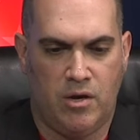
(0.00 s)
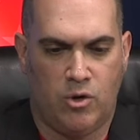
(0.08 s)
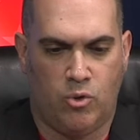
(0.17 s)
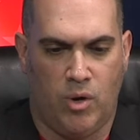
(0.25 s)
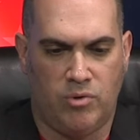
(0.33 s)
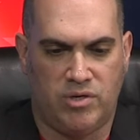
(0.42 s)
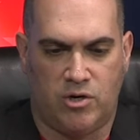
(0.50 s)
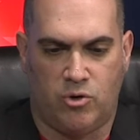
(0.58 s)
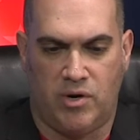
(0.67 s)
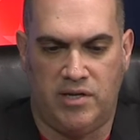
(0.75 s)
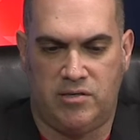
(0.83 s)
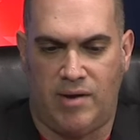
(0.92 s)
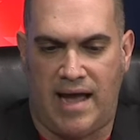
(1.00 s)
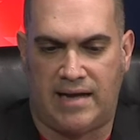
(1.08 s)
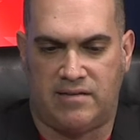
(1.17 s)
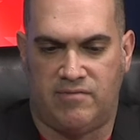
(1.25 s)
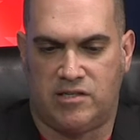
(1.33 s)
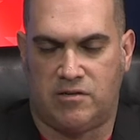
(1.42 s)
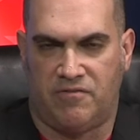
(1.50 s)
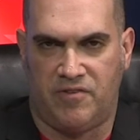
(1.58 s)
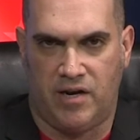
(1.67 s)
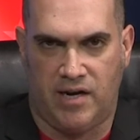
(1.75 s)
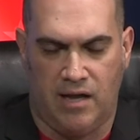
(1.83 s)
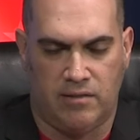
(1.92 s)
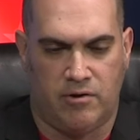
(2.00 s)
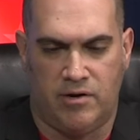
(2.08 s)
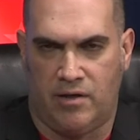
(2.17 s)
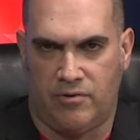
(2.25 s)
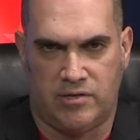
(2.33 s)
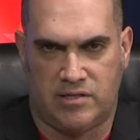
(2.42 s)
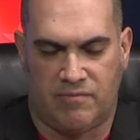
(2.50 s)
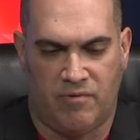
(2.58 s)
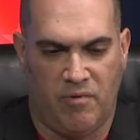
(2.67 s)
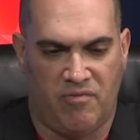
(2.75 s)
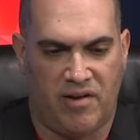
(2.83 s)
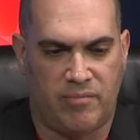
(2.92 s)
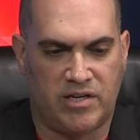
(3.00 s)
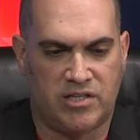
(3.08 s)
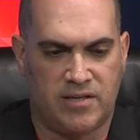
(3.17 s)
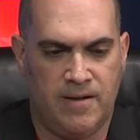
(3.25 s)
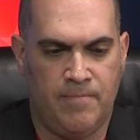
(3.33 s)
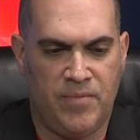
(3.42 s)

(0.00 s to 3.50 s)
Quote, according to activist Sophia Cutler, another insufferable feminist,